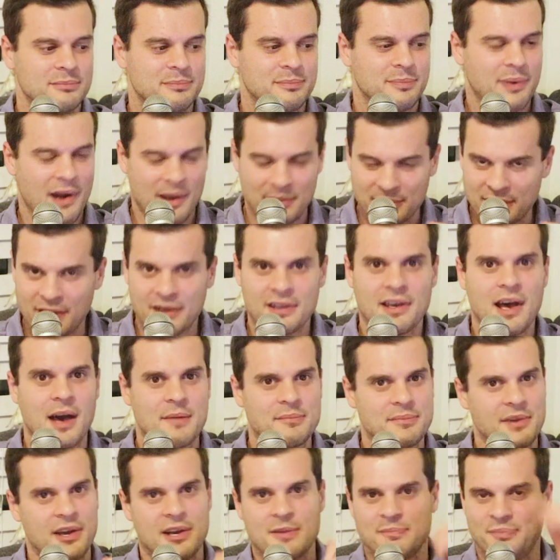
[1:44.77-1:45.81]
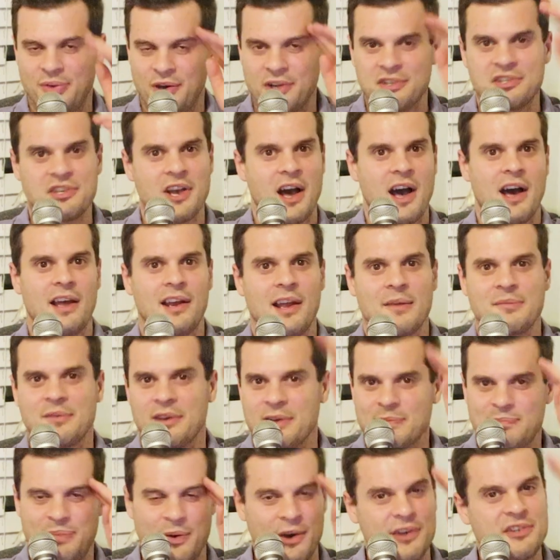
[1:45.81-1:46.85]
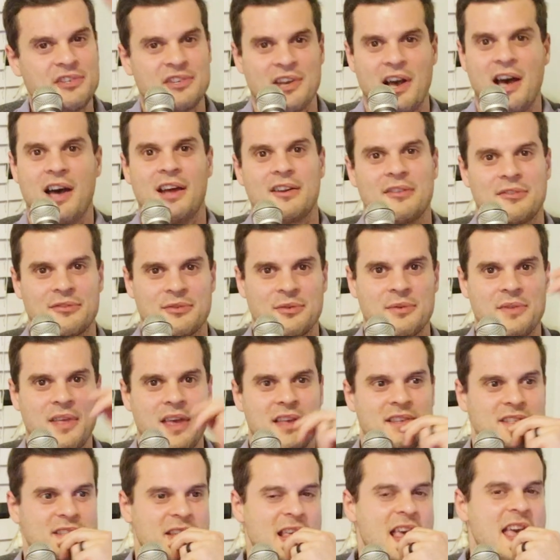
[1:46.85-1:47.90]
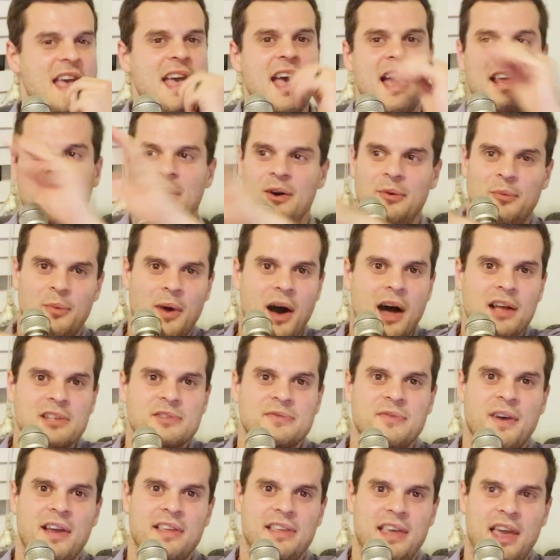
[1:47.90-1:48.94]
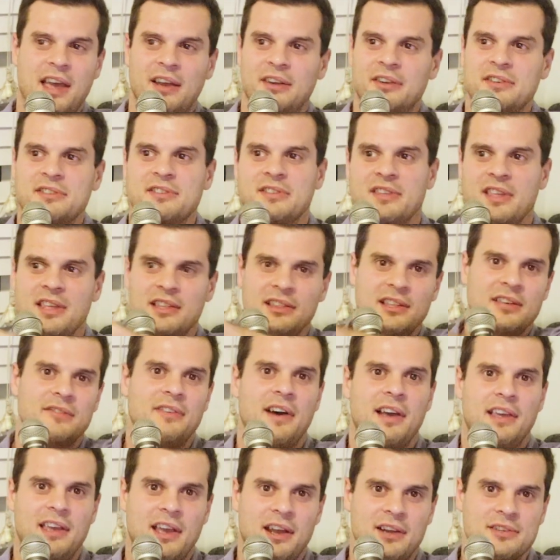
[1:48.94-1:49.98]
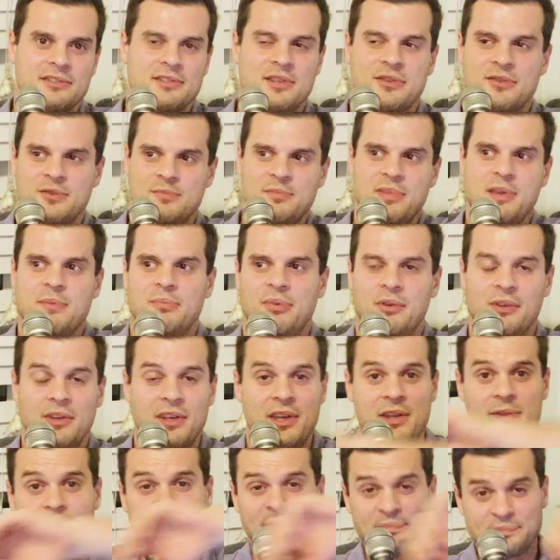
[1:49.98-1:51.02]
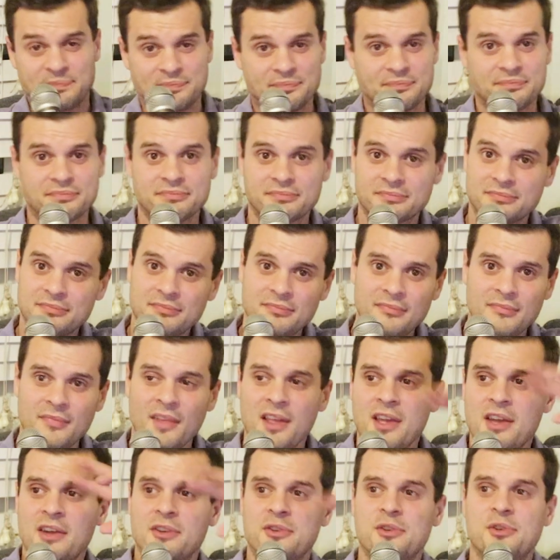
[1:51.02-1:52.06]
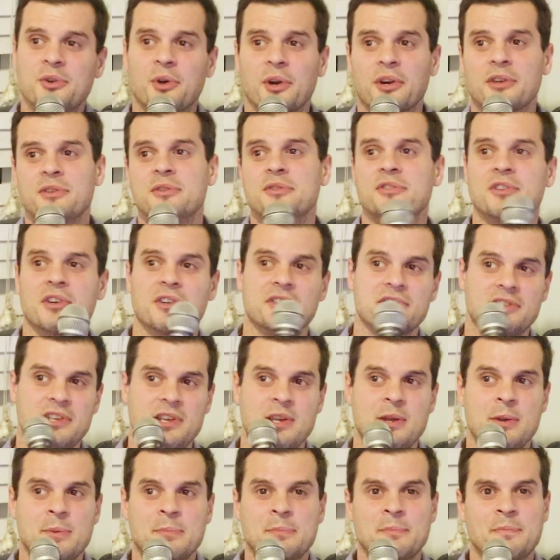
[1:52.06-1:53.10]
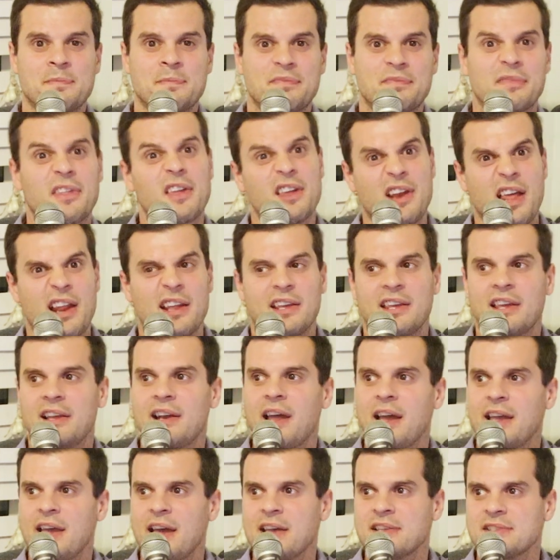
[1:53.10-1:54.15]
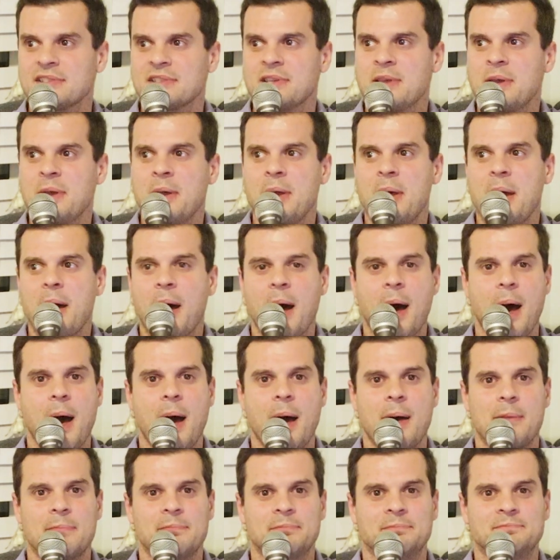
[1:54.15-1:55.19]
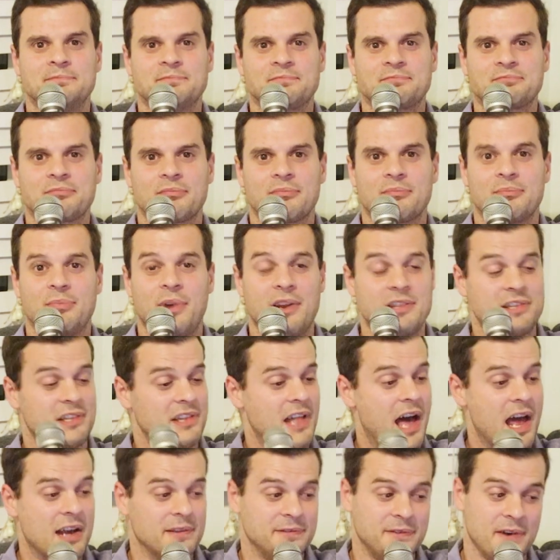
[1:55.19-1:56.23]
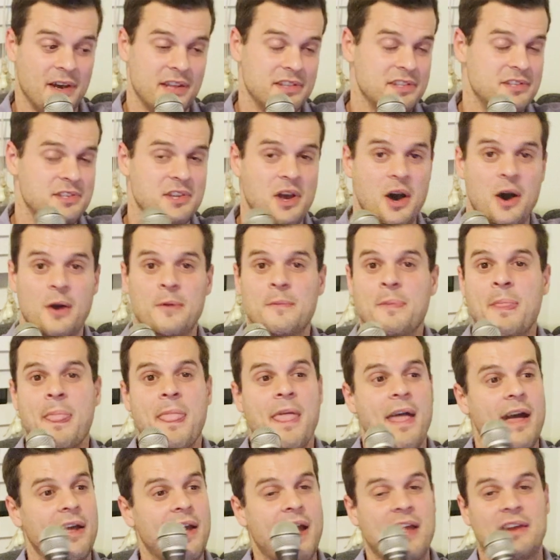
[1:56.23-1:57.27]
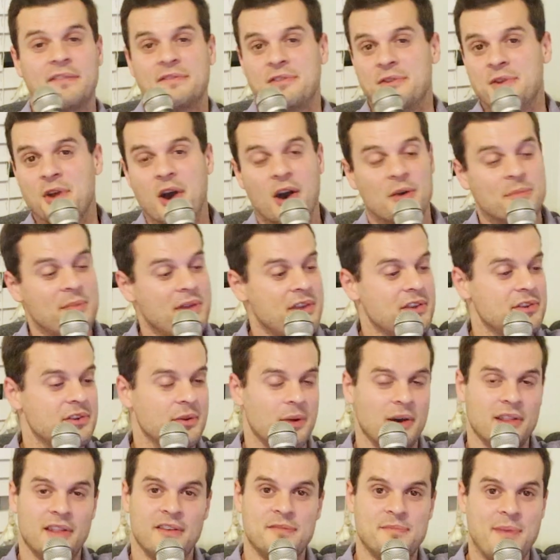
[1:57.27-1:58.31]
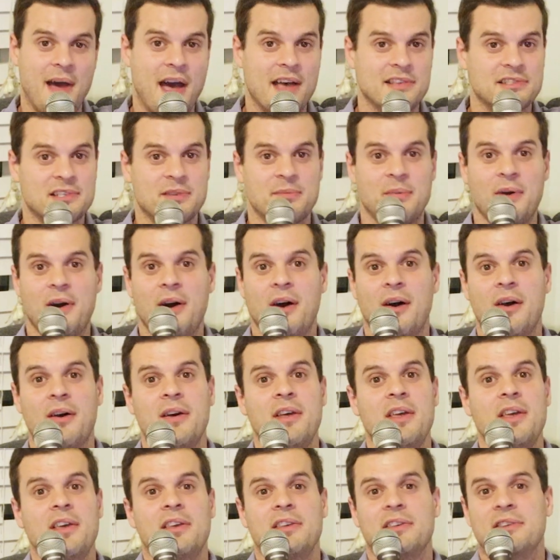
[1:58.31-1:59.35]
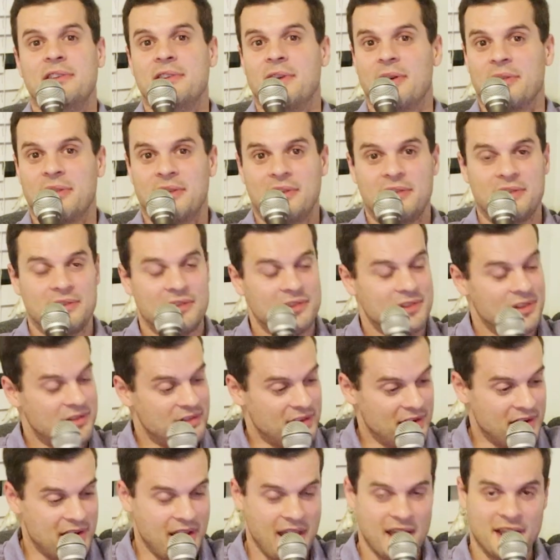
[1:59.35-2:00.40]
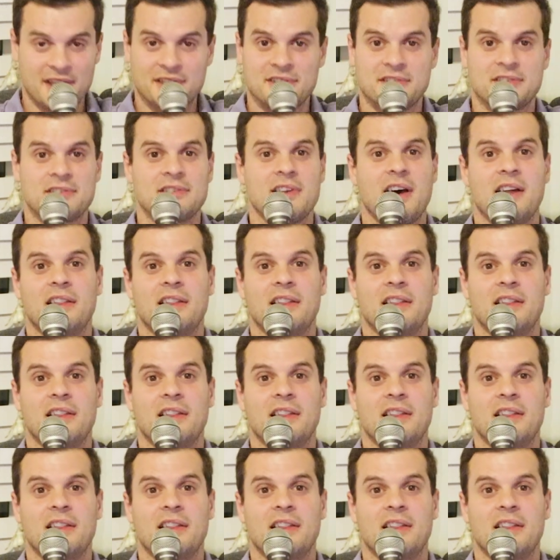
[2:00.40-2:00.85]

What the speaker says: But I'm gonna push on. I'm gonna push on through this, and I'll live vicariously through people in New York, New Jersey, Connecticut, I guess. But it's a lot of fun. So again, if you know me, you know I love basketball. You know the Knicks.